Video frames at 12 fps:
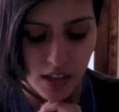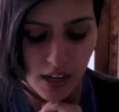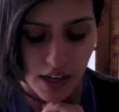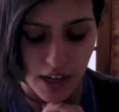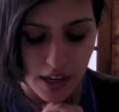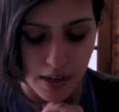
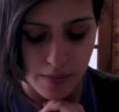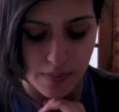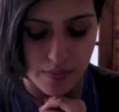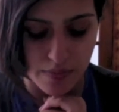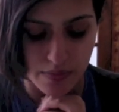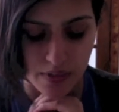
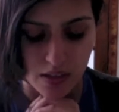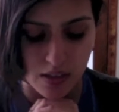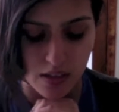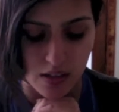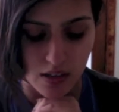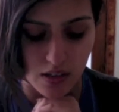Um,
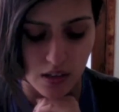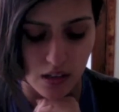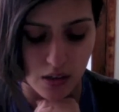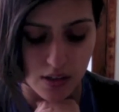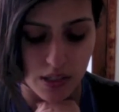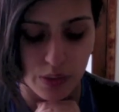
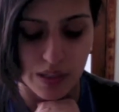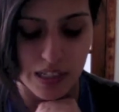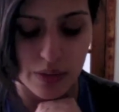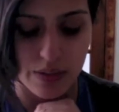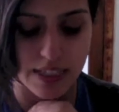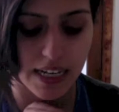Also, when
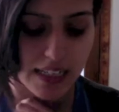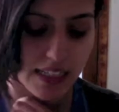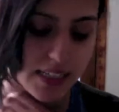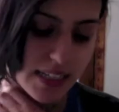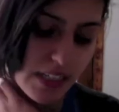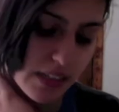I was
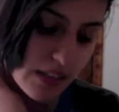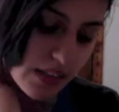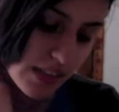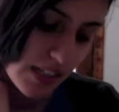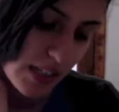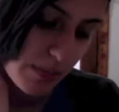editing
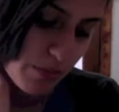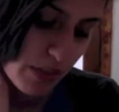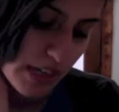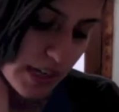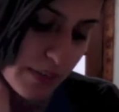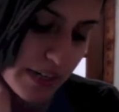the
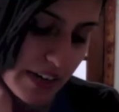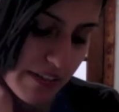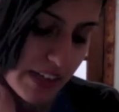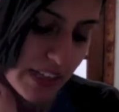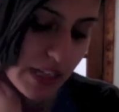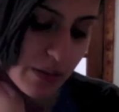
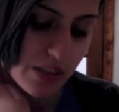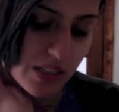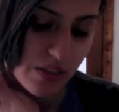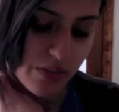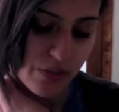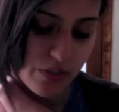preliminary, there were
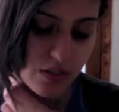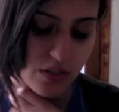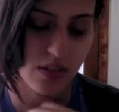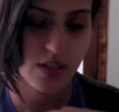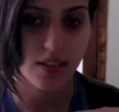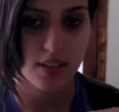
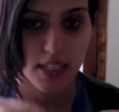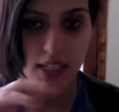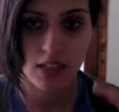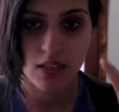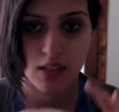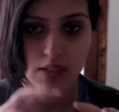different
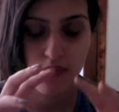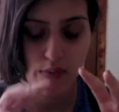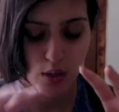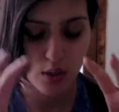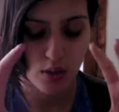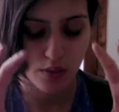scenes
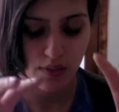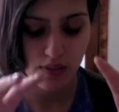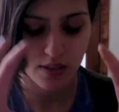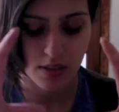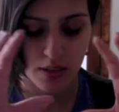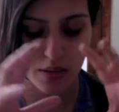involved,
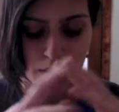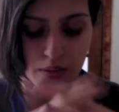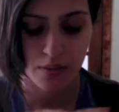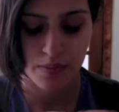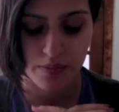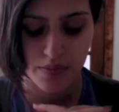so
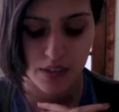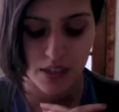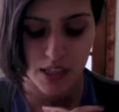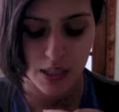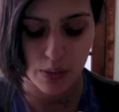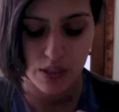
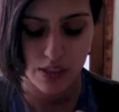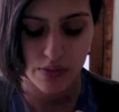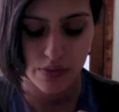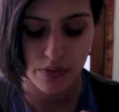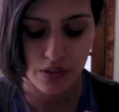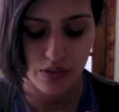there were
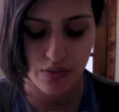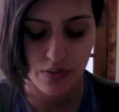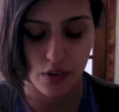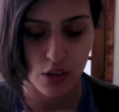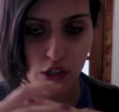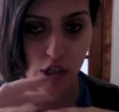different
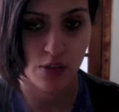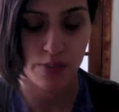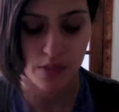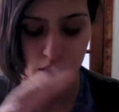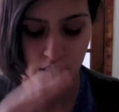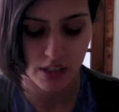
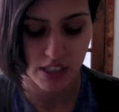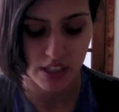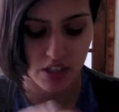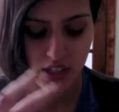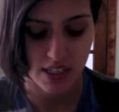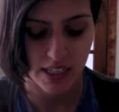volumes on
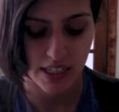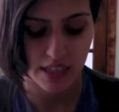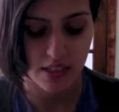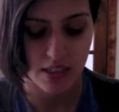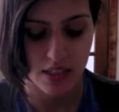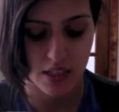each
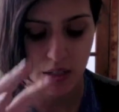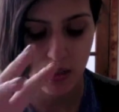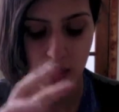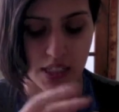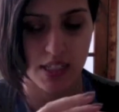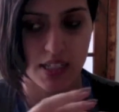scene,
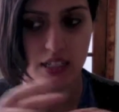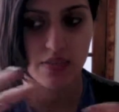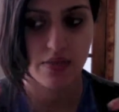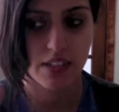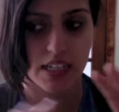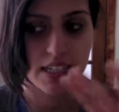so it
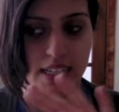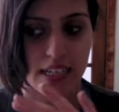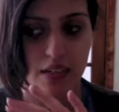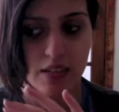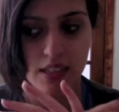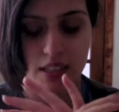didn't really
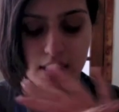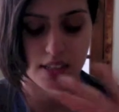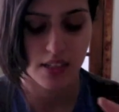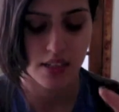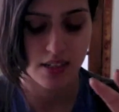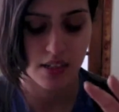sound
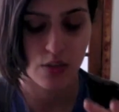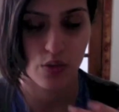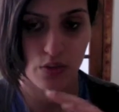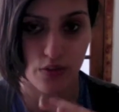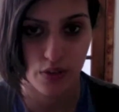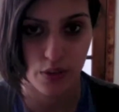consistent
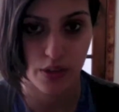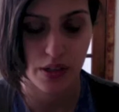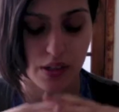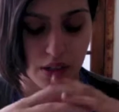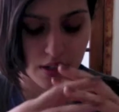or fluent.